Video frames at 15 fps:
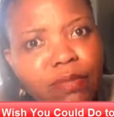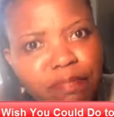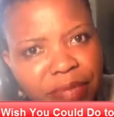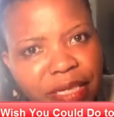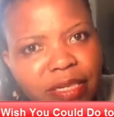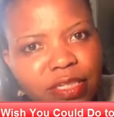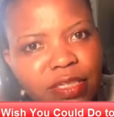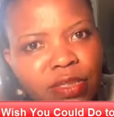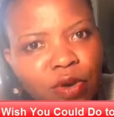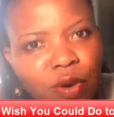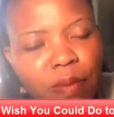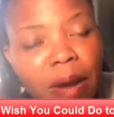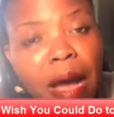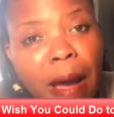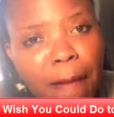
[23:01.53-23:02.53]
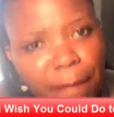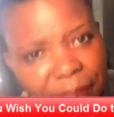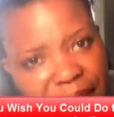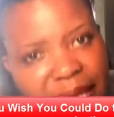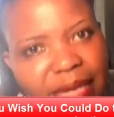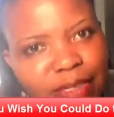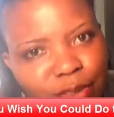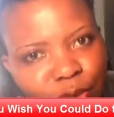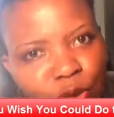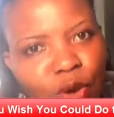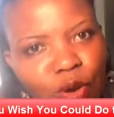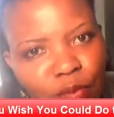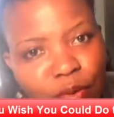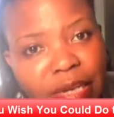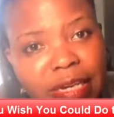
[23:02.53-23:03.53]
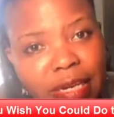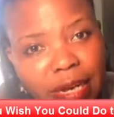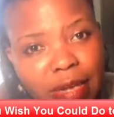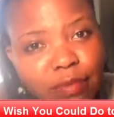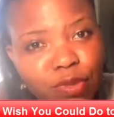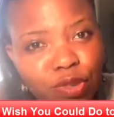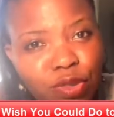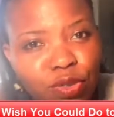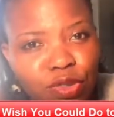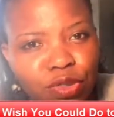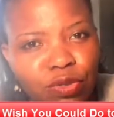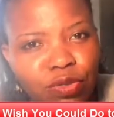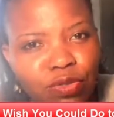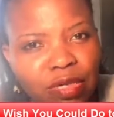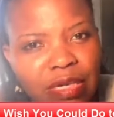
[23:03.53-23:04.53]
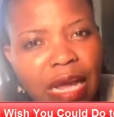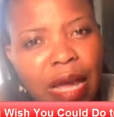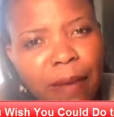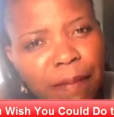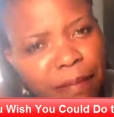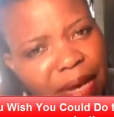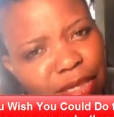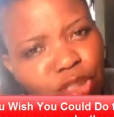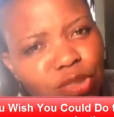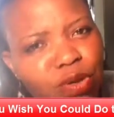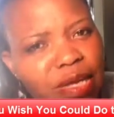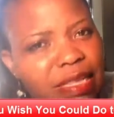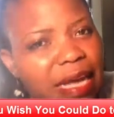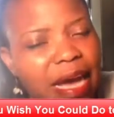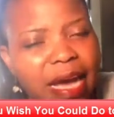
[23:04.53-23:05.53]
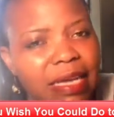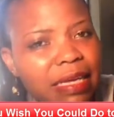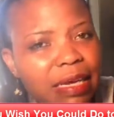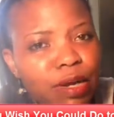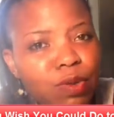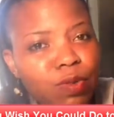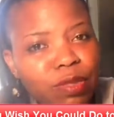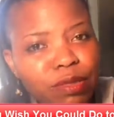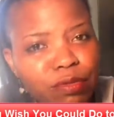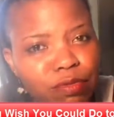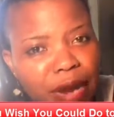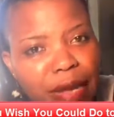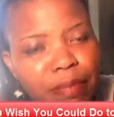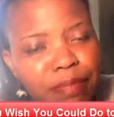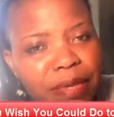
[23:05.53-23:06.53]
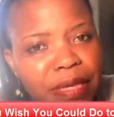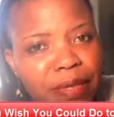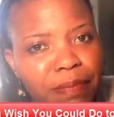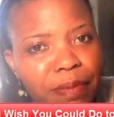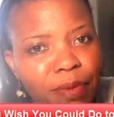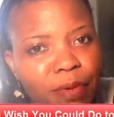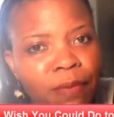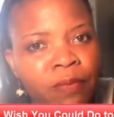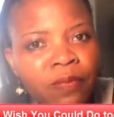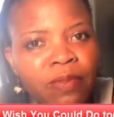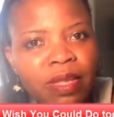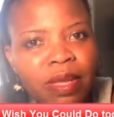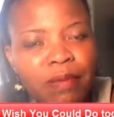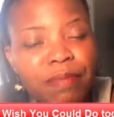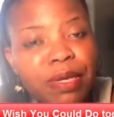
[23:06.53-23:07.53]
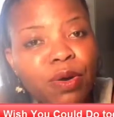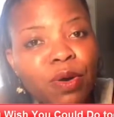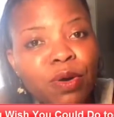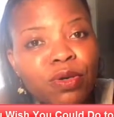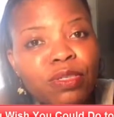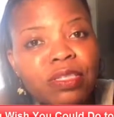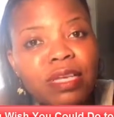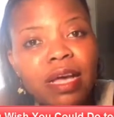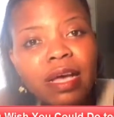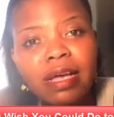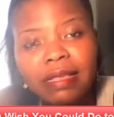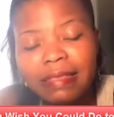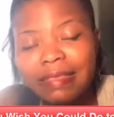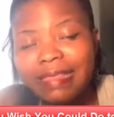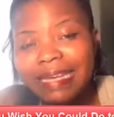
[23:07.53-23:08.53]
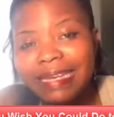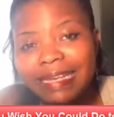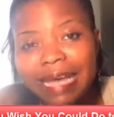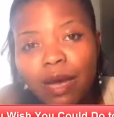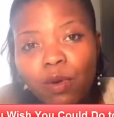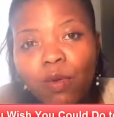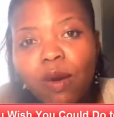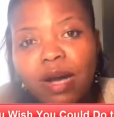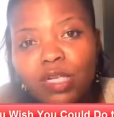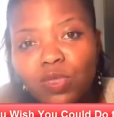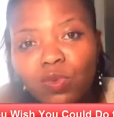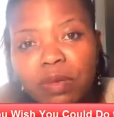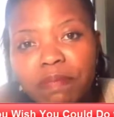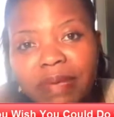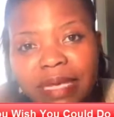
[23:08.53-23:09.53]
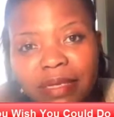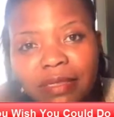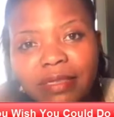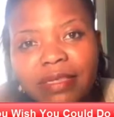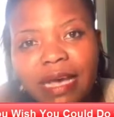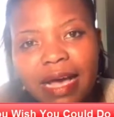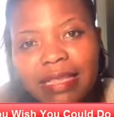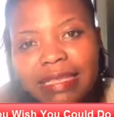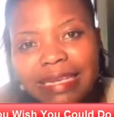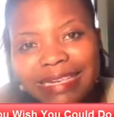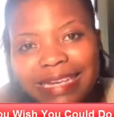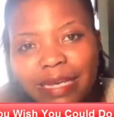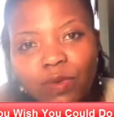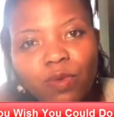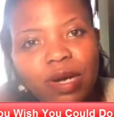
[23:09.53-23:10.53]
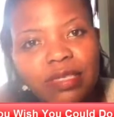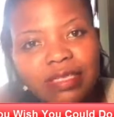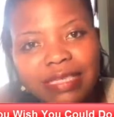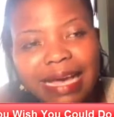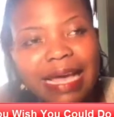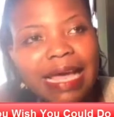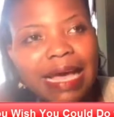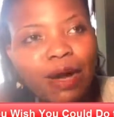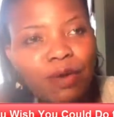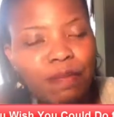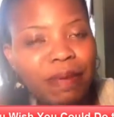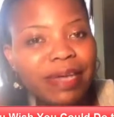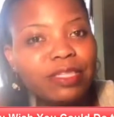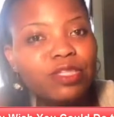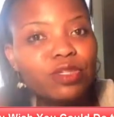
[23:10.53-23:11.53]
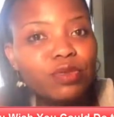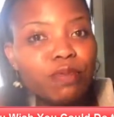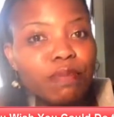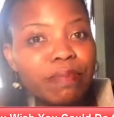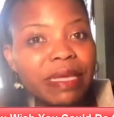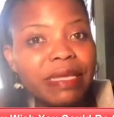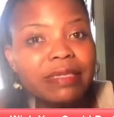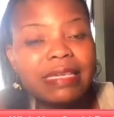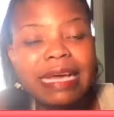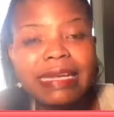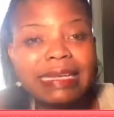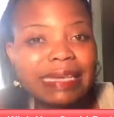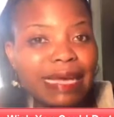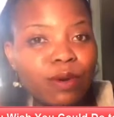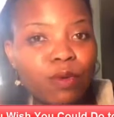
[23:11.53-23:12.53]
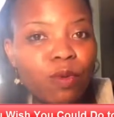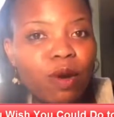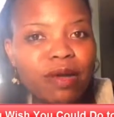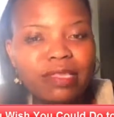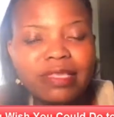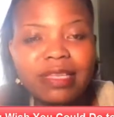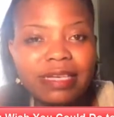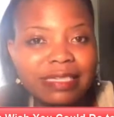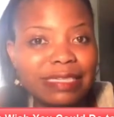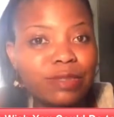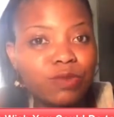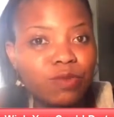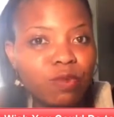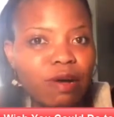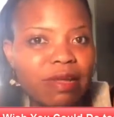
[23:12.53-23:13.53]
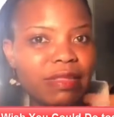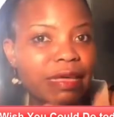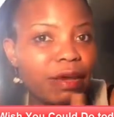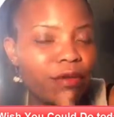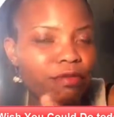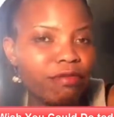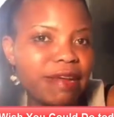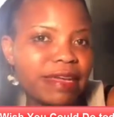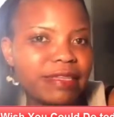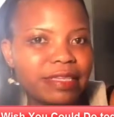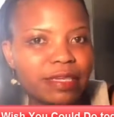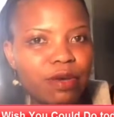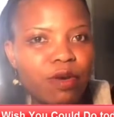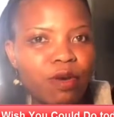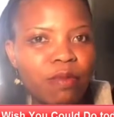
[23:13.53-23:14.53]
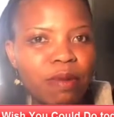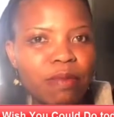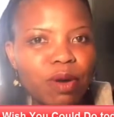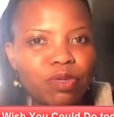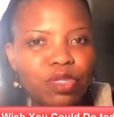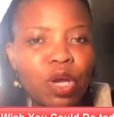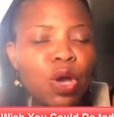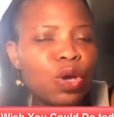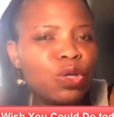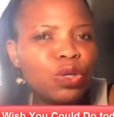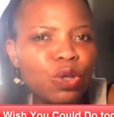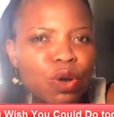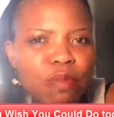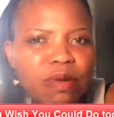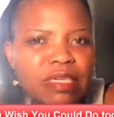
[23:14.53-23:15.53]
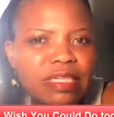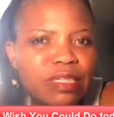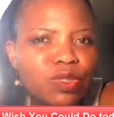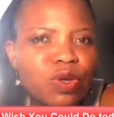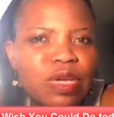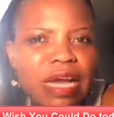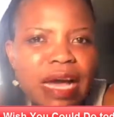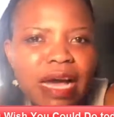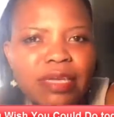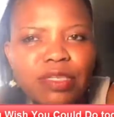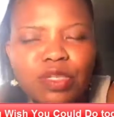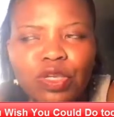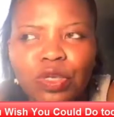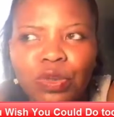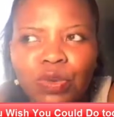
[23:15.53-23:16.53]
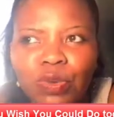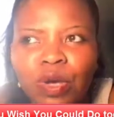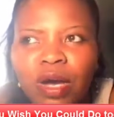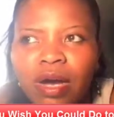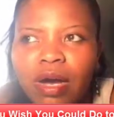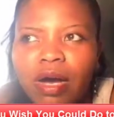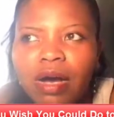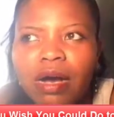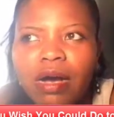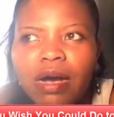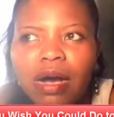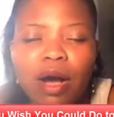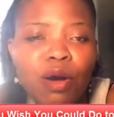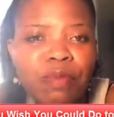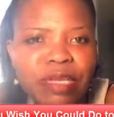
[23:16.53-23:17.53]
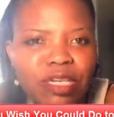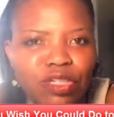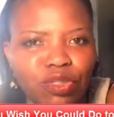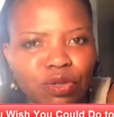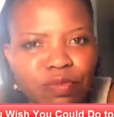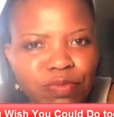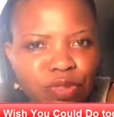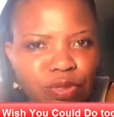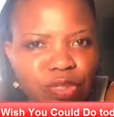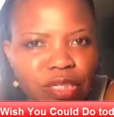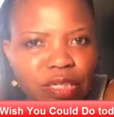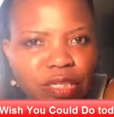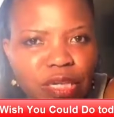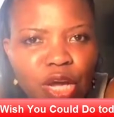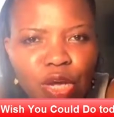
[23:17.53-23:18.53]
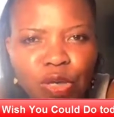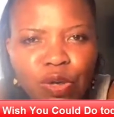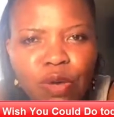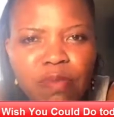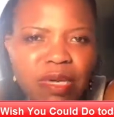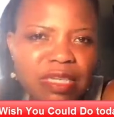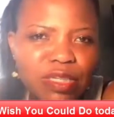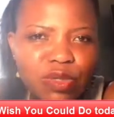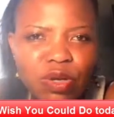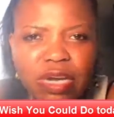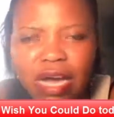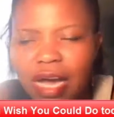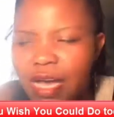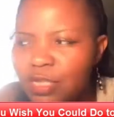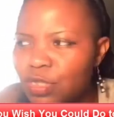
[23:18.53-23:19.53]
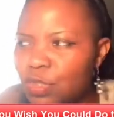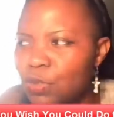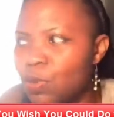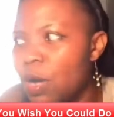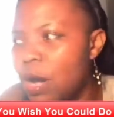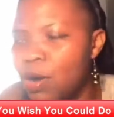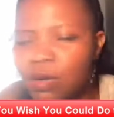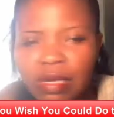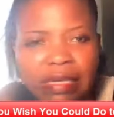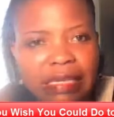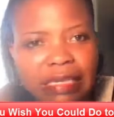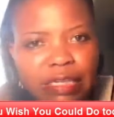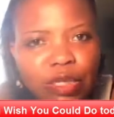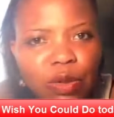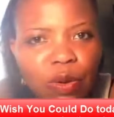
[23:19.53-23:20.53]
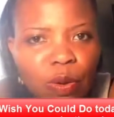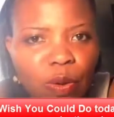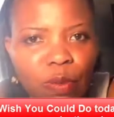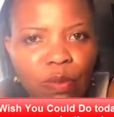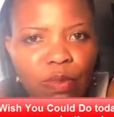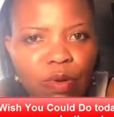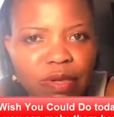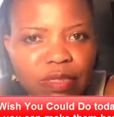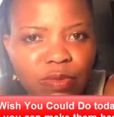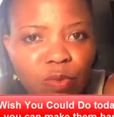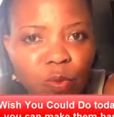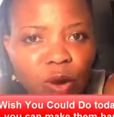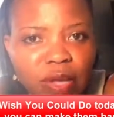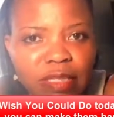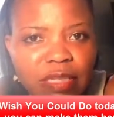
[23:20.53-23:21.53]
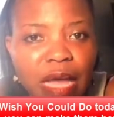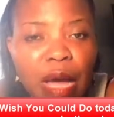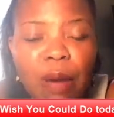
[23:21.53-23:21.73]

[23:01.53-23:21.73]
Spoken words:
Be a snob. Be a snob when it comes to your children. Make sure they're hanging out with the right people, because the networks we build are the networks that help us to build a net worth that is worth writing home about. Nobody's gonna ask you how many jobs you did. Nobody's gonna ask you how clean your home was.